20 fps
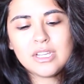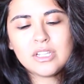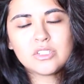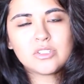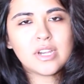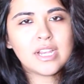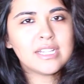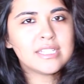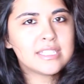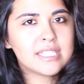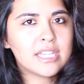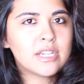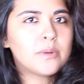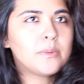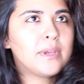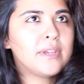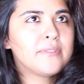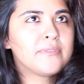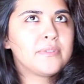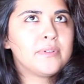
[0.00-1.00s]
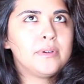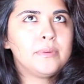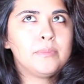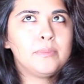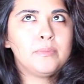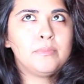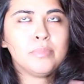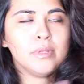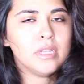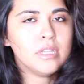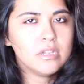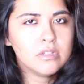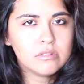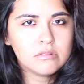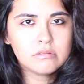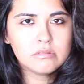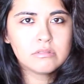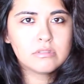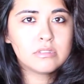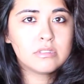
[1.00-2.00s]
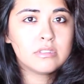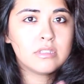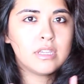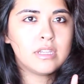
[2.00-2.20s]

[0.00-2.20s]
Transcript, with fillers: Try staying away from blues,